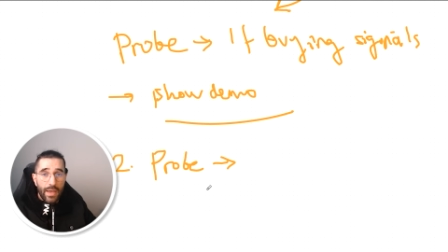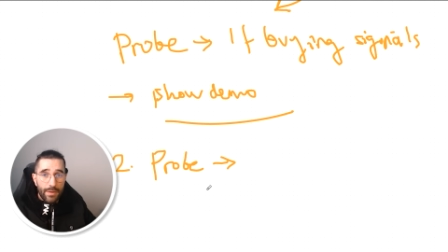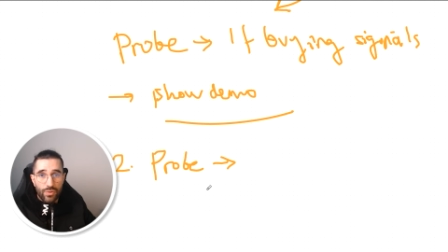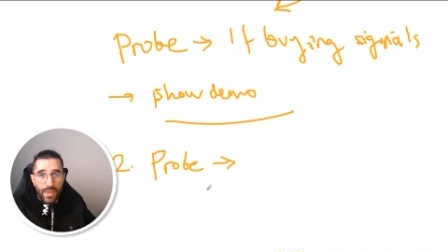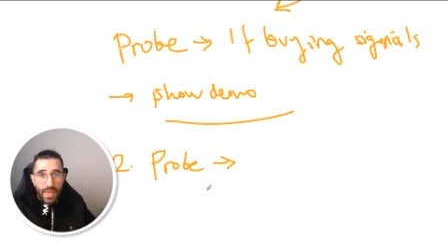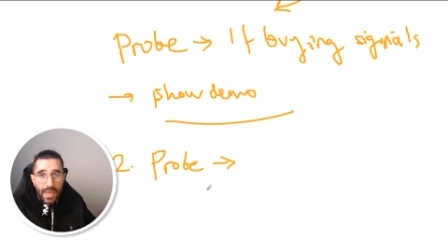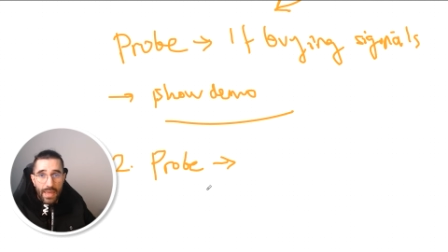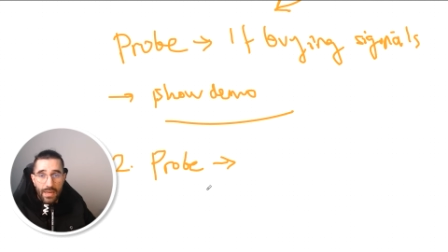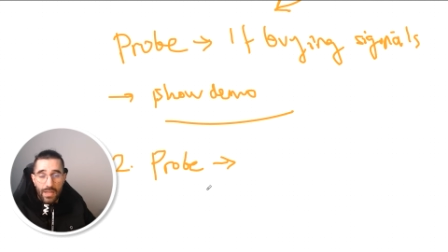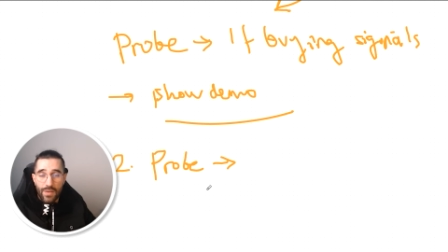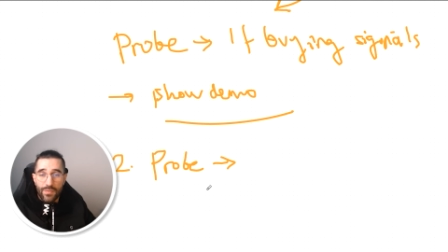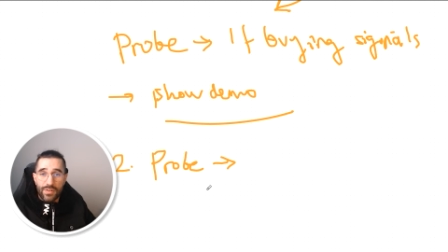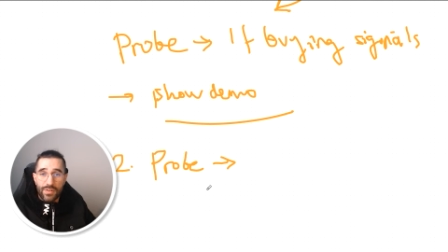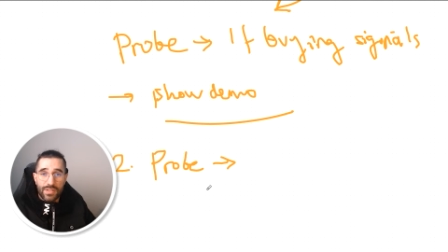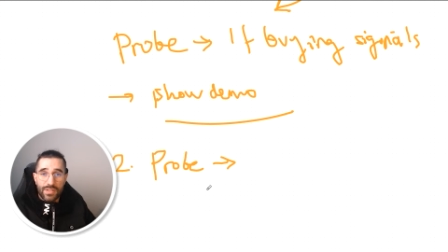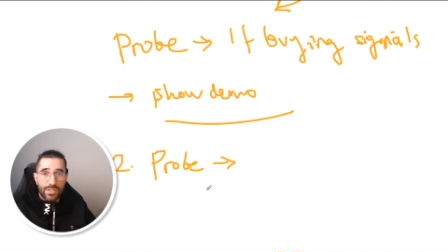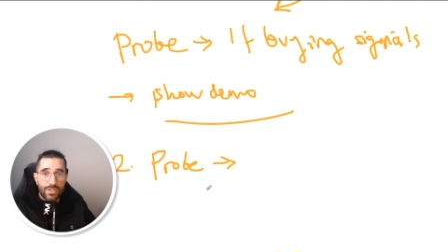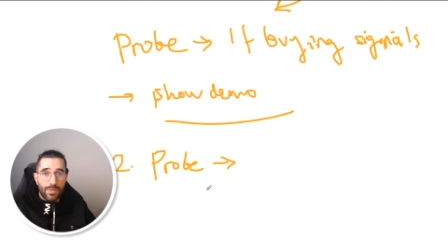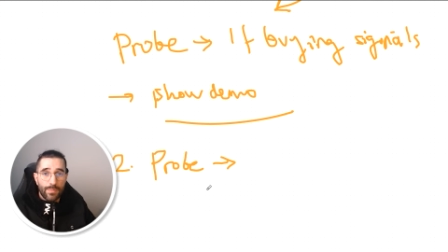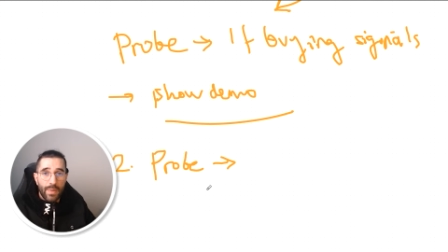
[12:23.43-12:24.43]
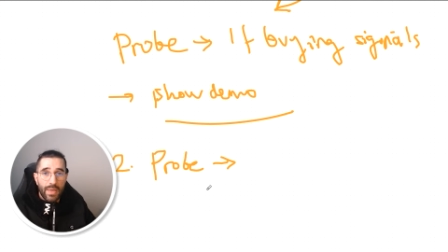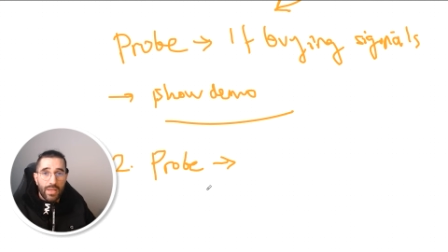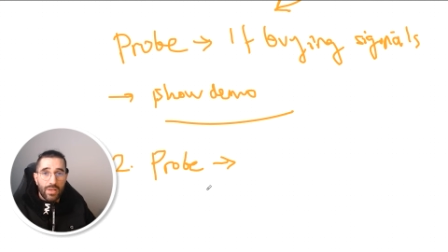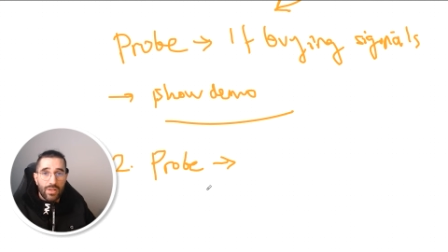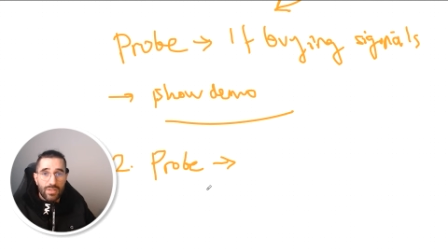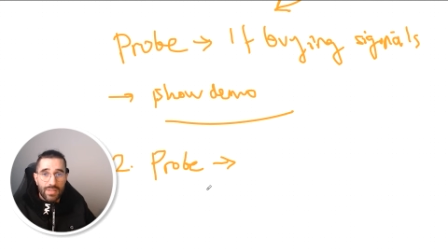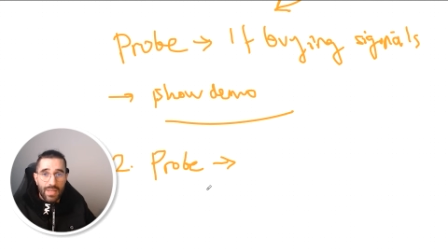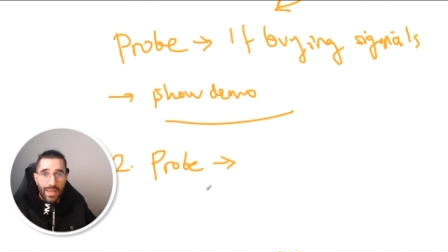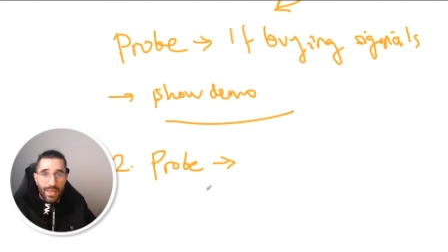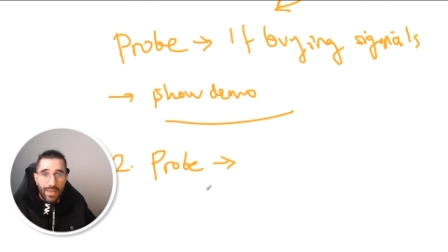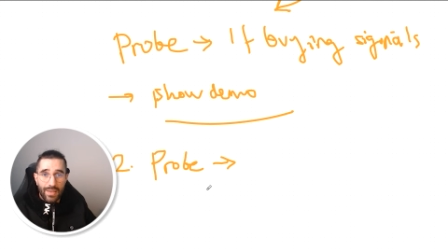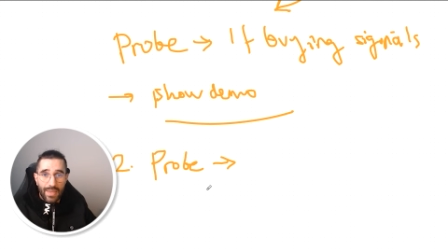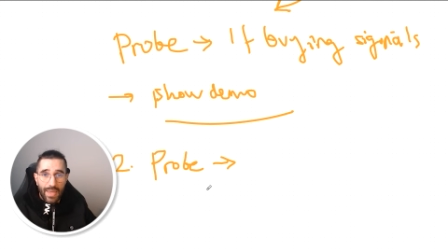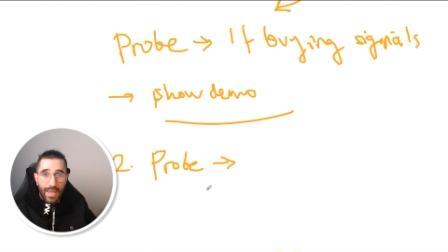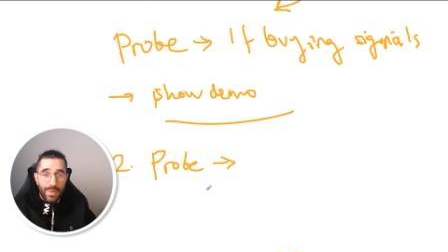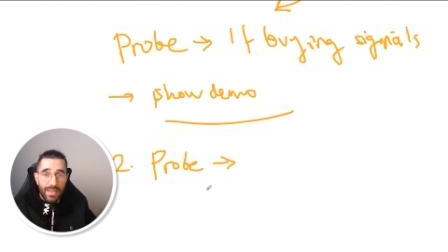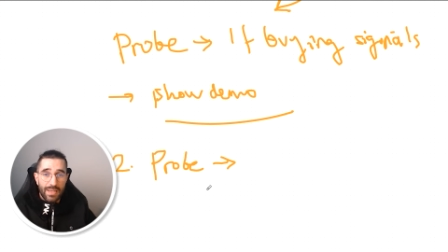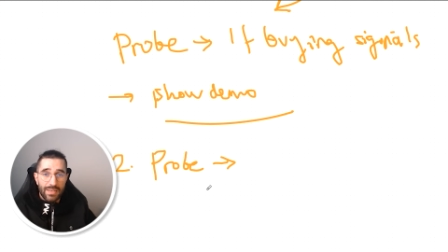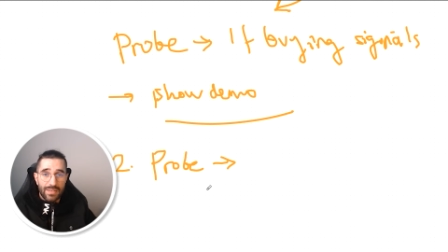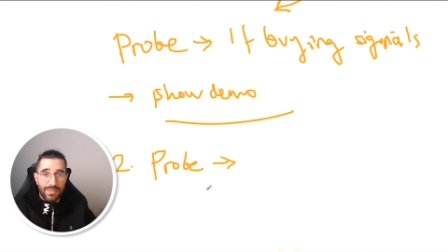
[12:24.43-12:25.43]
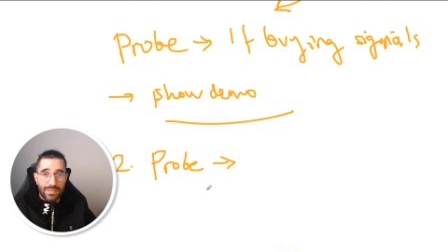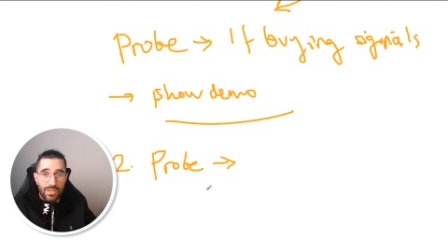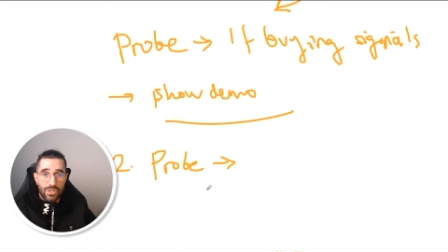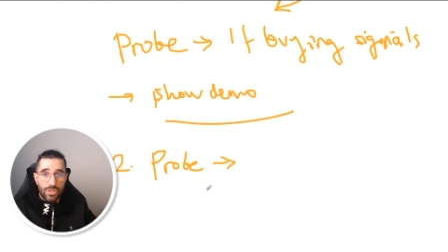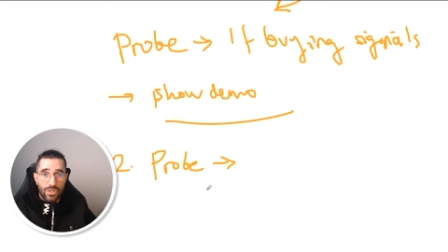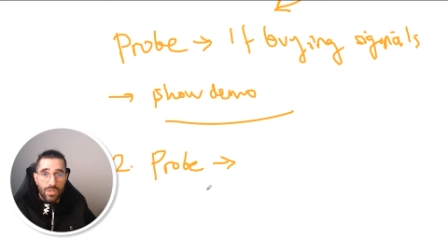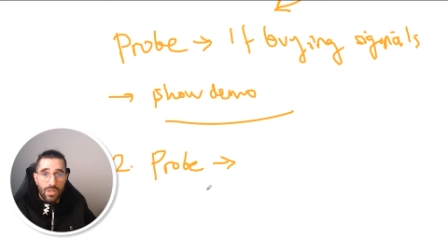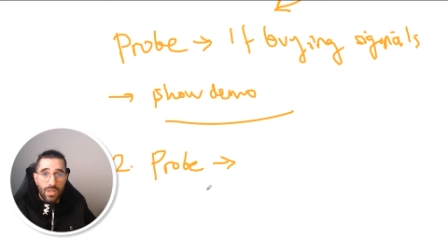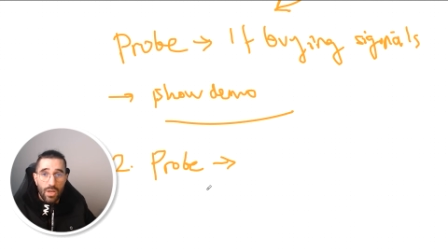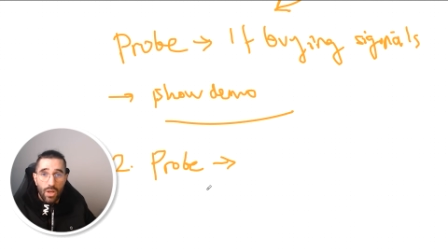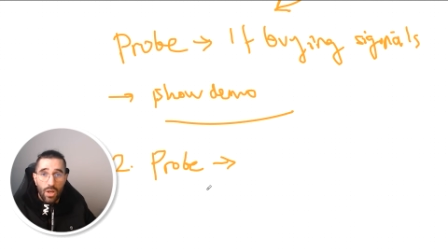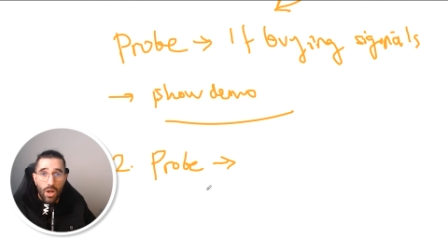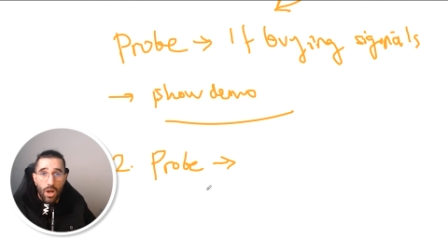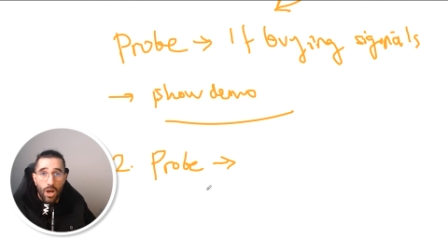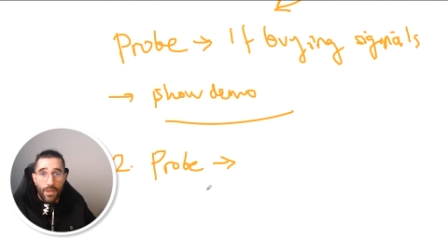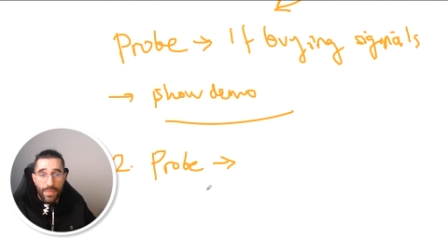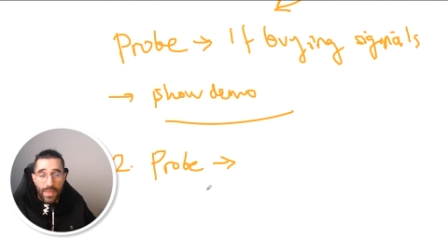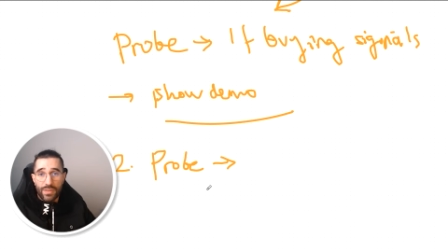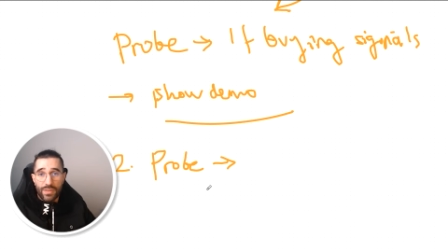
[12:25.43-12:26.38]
and make sure that any other decision makers that need to make a decision